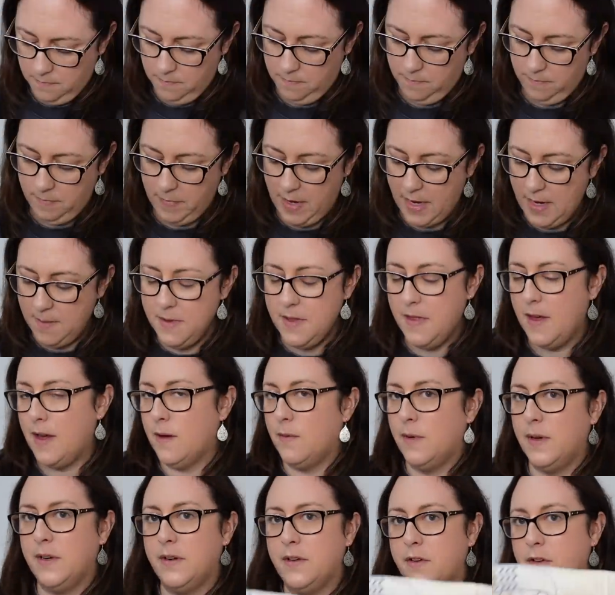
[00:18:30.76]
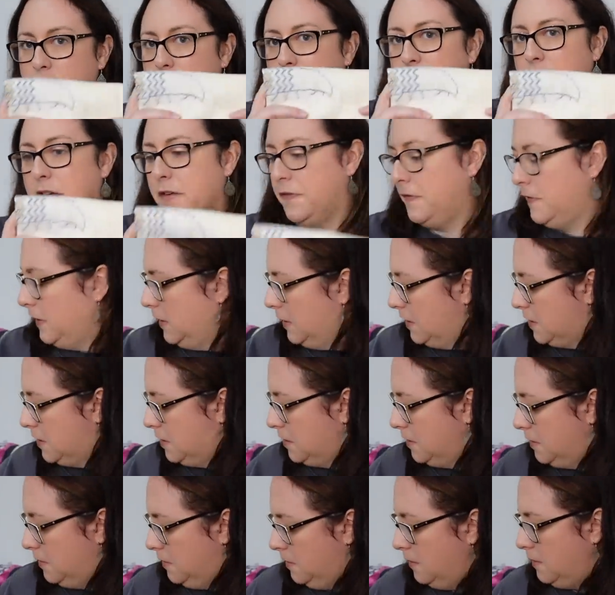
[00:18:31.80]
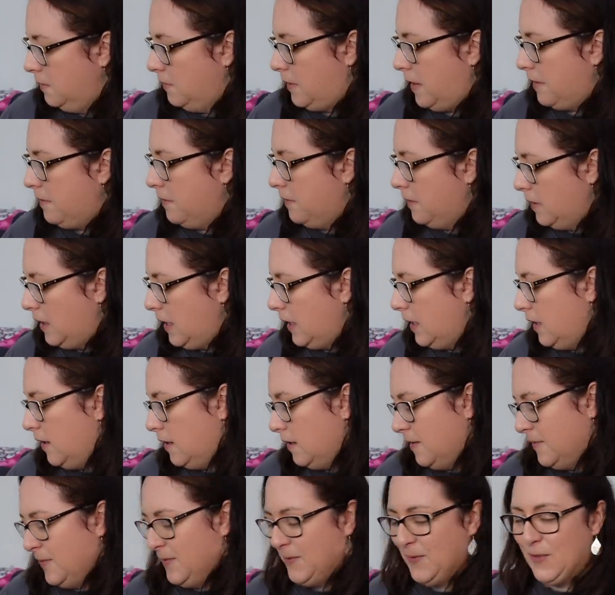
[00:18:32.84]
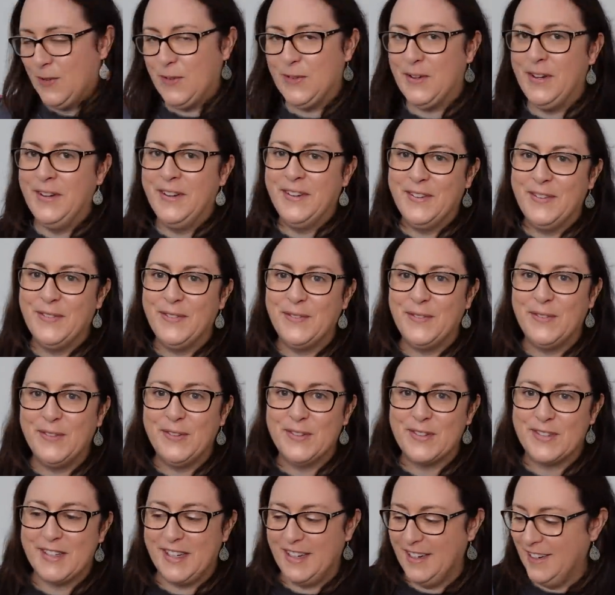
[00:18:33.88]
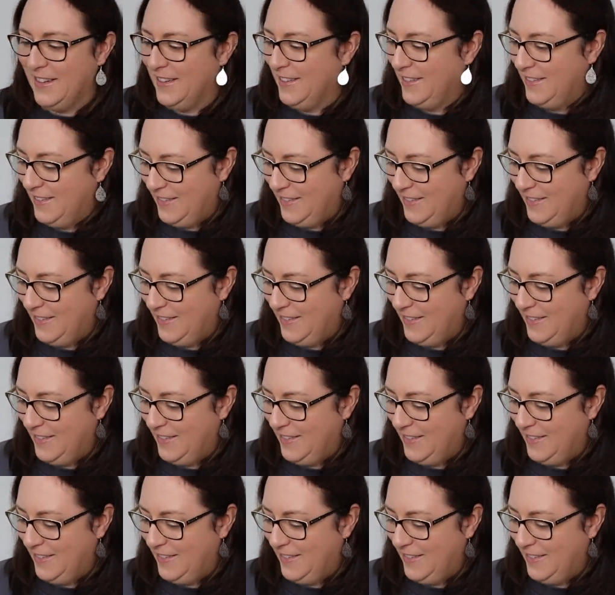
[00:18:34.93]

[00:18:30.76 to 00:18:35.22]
maybe that one could be a finish sooner rather than later. We'll see.